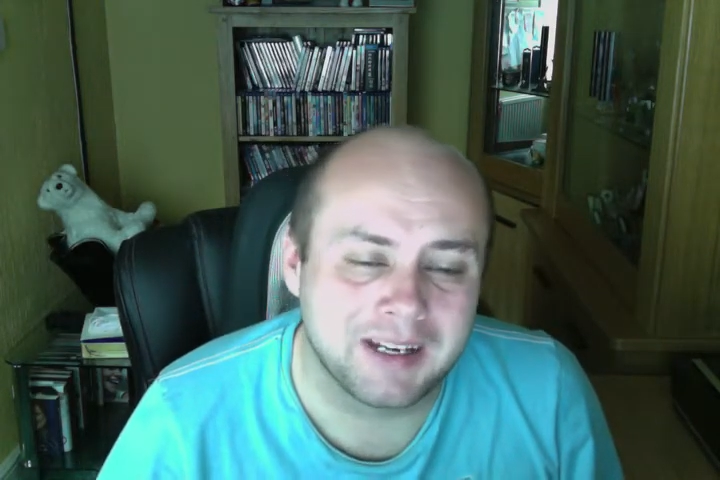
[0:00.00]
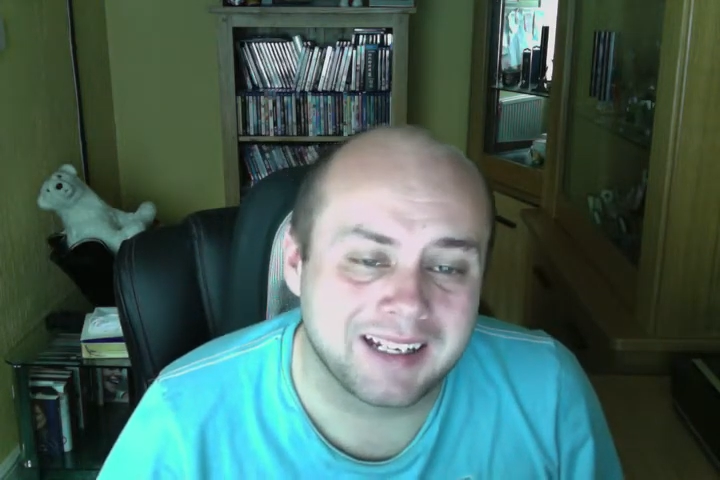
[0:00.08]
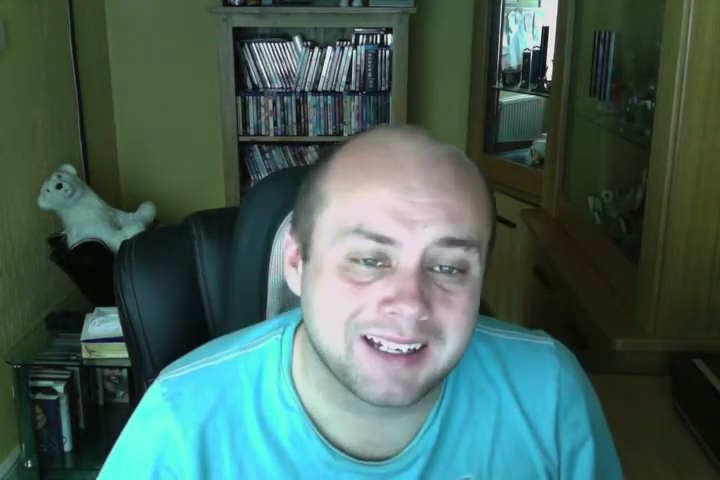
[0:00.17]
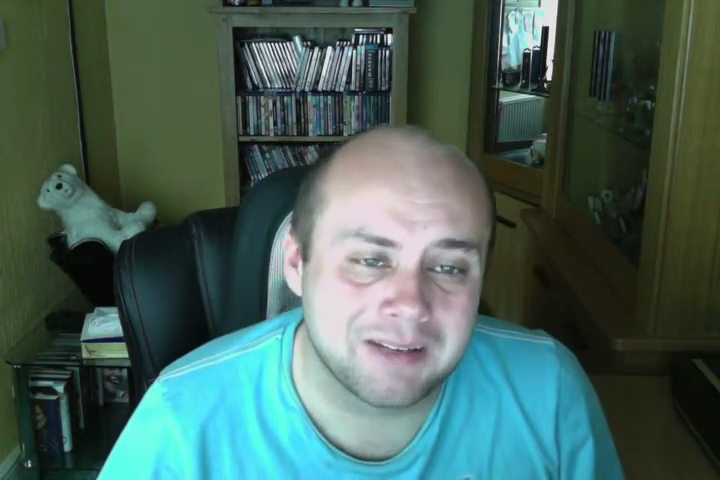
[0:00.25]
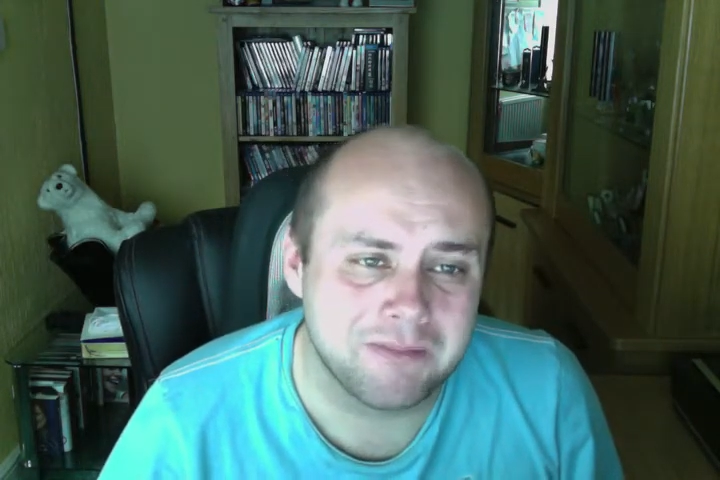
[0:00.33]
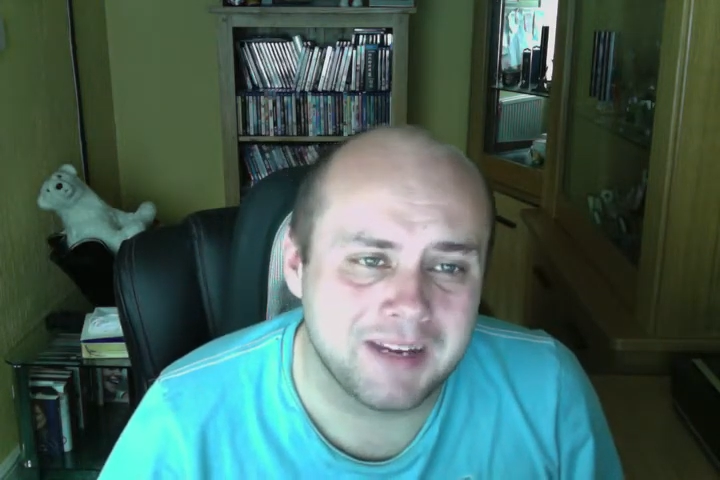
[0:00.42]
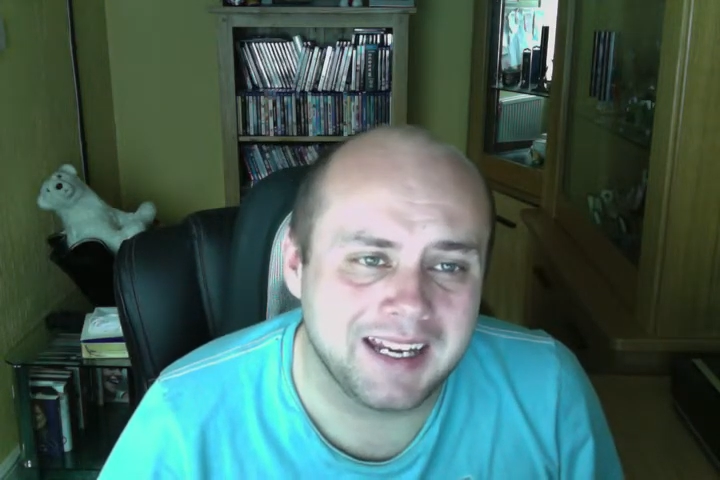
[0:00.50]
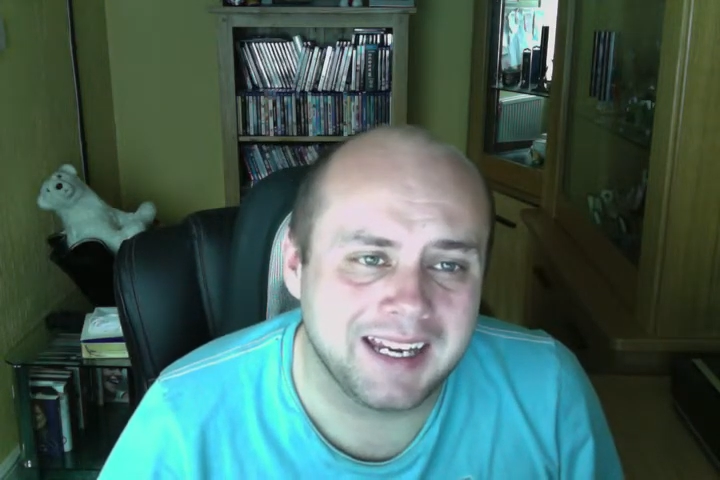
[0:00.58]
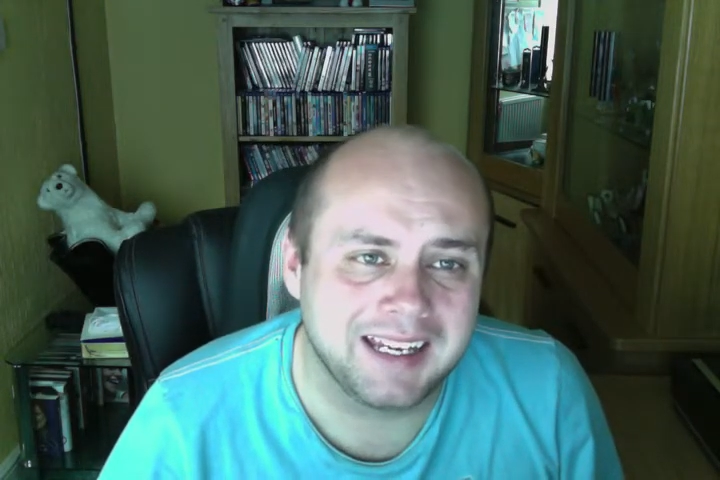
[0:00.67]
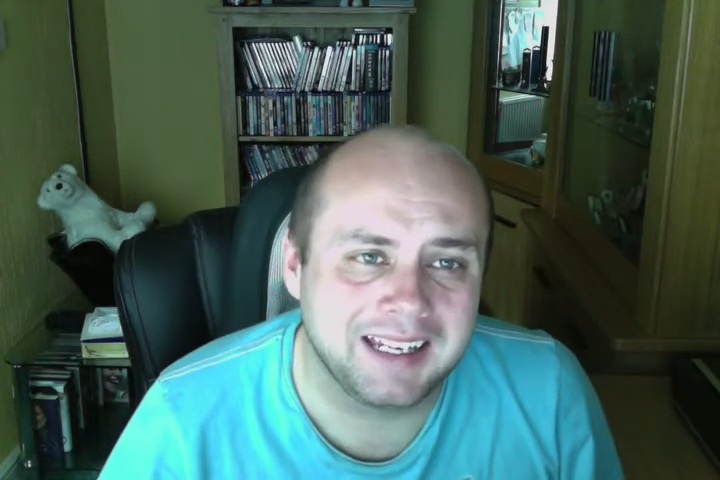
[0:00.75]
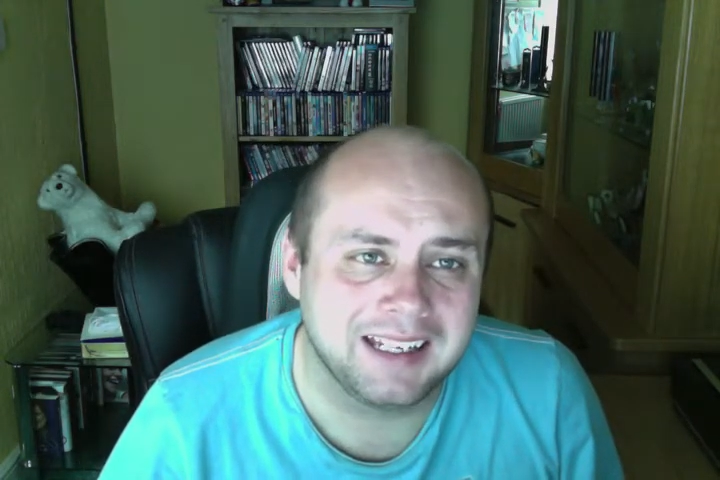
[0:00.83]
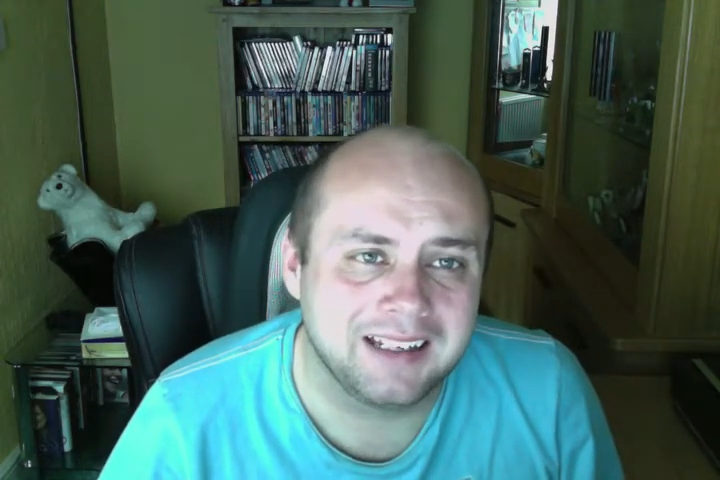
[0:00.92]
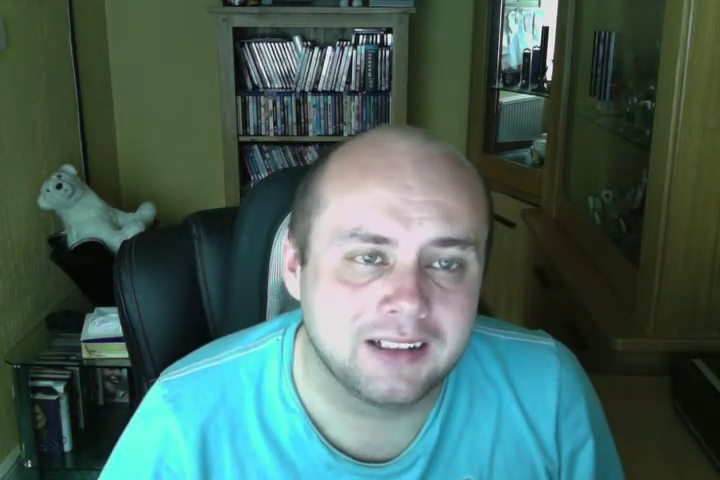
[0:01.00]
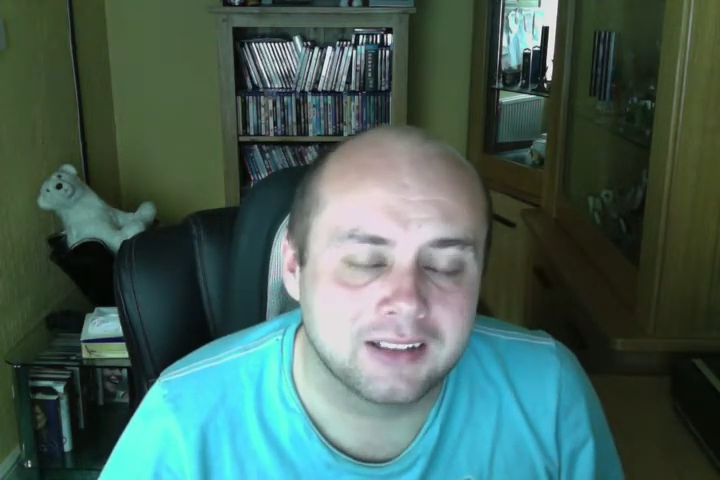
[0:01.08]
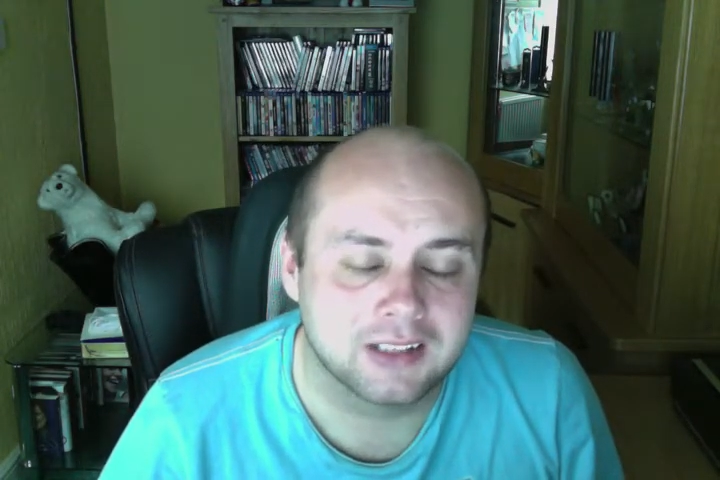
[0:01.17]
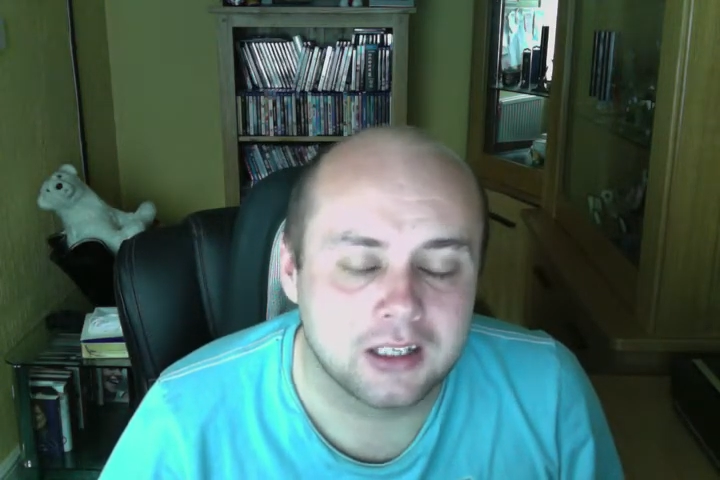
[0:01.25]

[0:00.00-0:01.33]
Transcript: generation iPad.